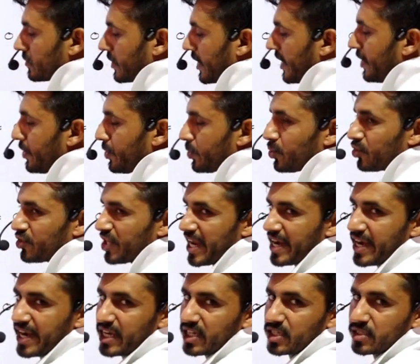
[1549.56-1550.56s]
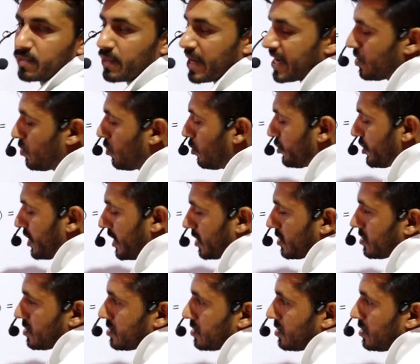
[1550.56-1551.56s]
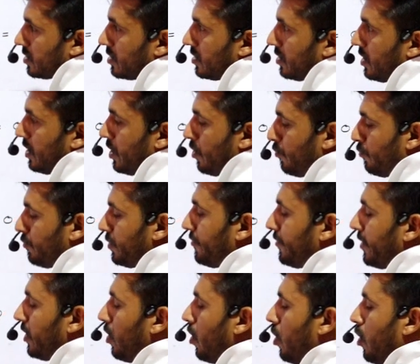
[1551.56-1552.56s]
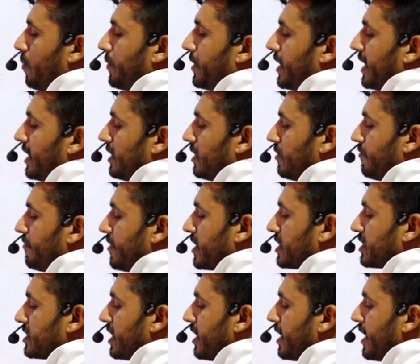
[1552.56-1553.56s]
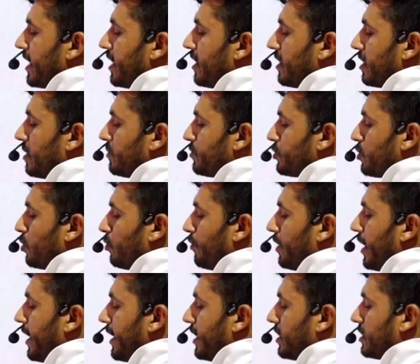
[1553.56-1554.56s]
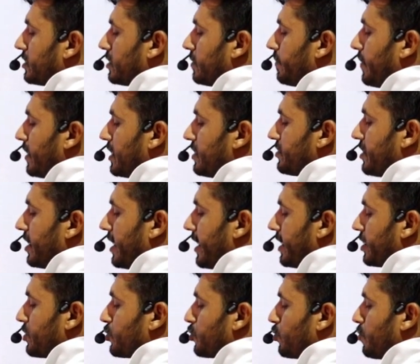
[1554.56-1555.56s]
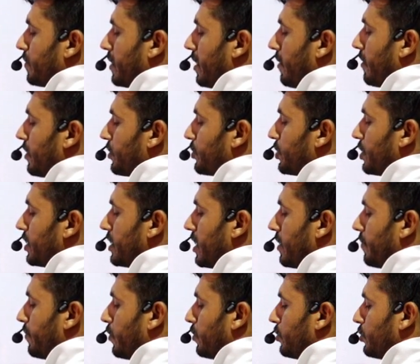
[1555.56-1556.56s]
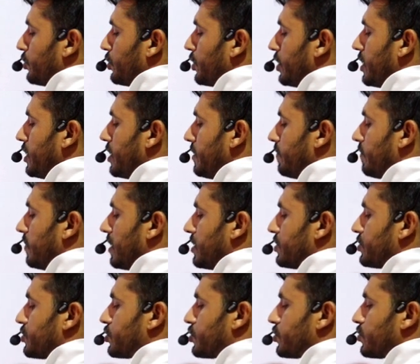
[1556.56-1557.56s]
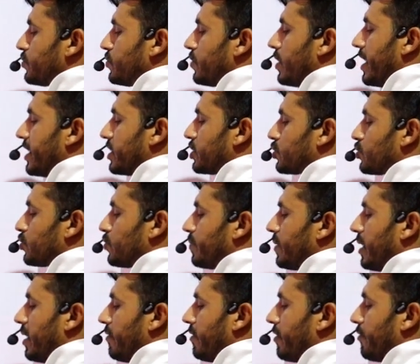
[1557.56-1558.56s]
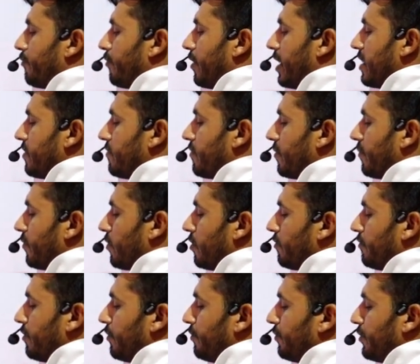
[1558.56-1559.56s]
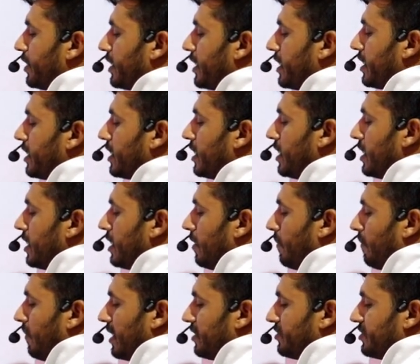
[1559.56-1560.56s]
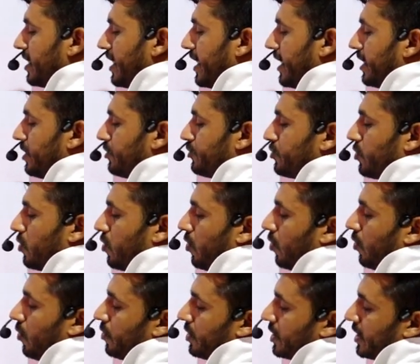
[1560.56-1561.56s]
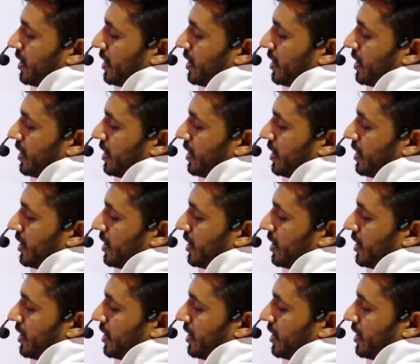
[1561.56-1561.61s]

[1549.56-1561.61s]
into sin x by cos x, we will obtain the function in terms of x plus x to power 3 upon 3 plus 2x to power 5 upon 15 plus and so on.